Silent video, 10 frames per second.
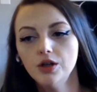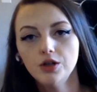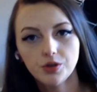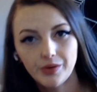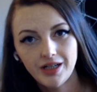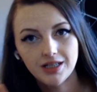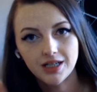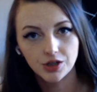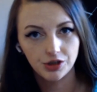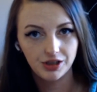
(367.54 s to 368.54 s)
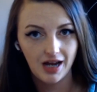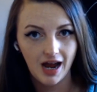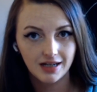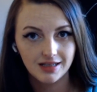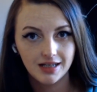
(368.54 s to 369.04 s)
So when it's in early
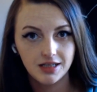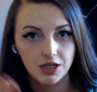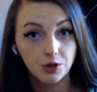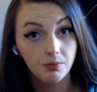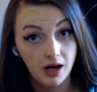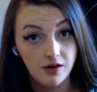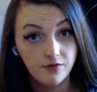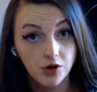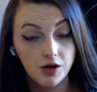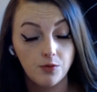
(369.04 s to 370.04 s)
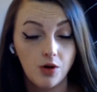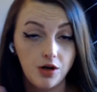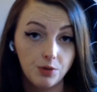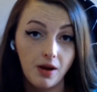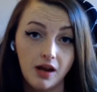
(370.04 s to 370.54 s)
access and you're paying for it, one,
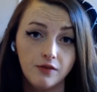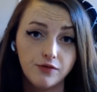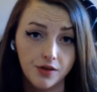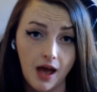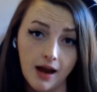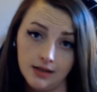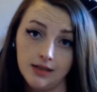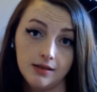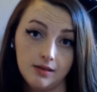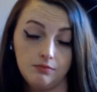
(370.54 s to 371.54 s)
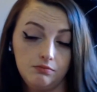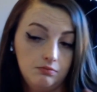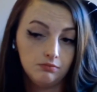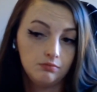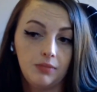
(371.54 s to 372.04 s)
you're paying for the access,
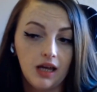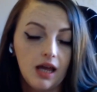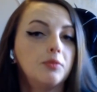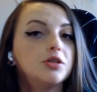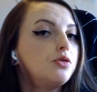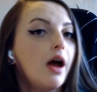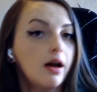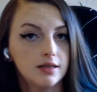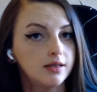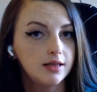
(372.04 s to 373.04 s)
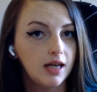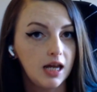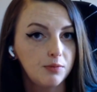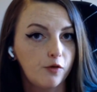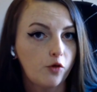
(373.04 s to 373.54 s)
being able to access the
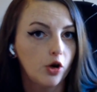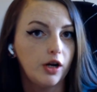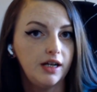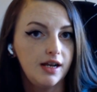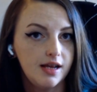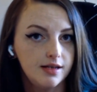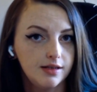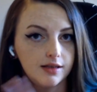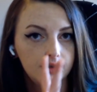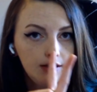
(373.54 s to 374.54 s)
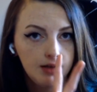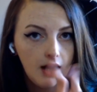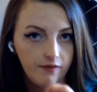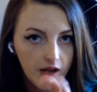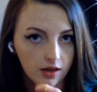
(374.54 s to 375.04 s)
game before it is
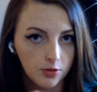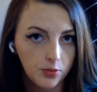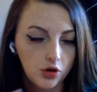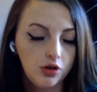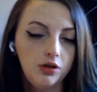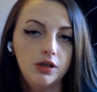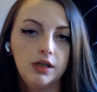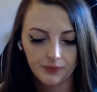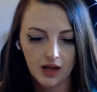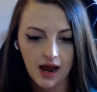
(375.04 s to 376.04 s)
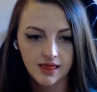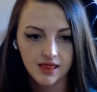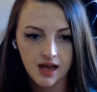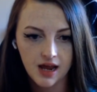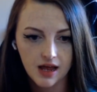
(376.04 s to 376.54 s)
available. And
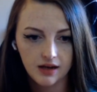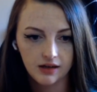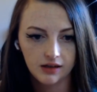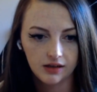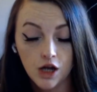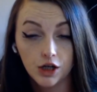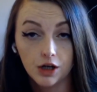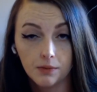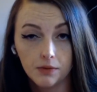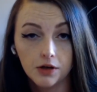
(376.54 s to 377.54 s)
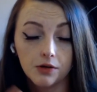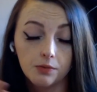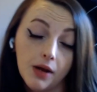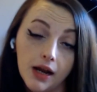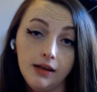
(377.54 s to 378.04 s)
then you're
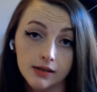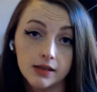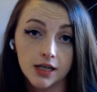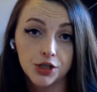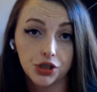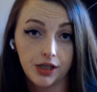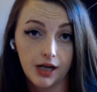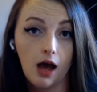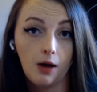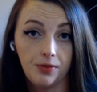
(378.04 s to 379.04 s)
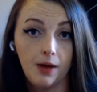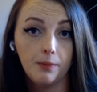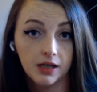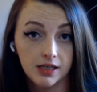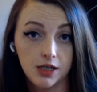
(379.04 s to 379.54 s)
paying essentially to help them
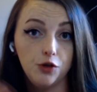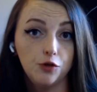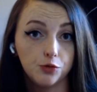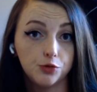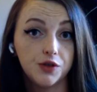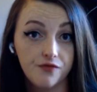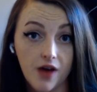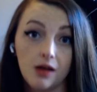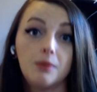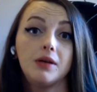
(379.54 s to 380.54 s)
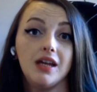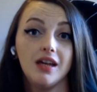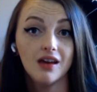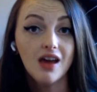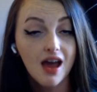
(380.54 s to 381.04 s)
continue
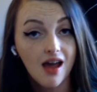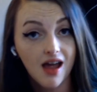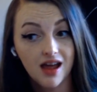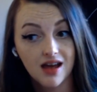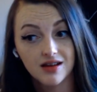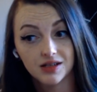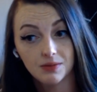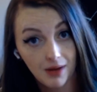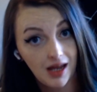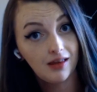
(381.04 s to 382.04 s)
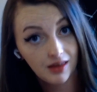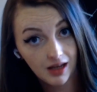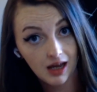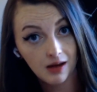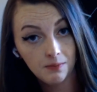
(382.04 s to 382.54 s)
developing and make the
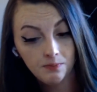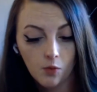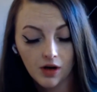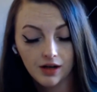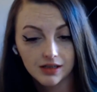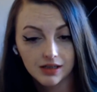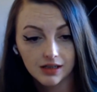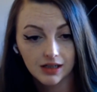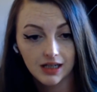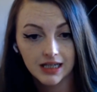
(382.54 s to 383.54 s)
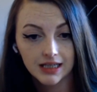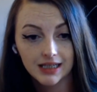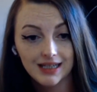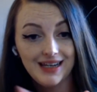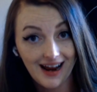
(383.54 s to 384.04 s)
game. What is
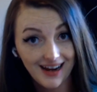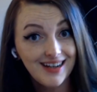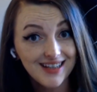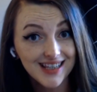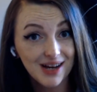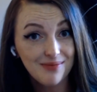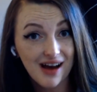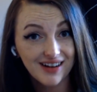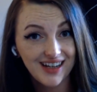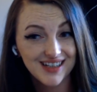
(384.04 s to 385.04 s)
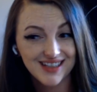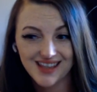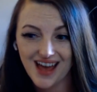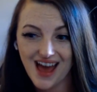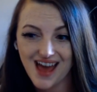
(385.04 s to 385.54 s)
nice about it is
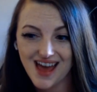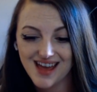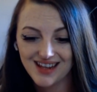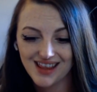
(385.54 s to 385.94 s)
that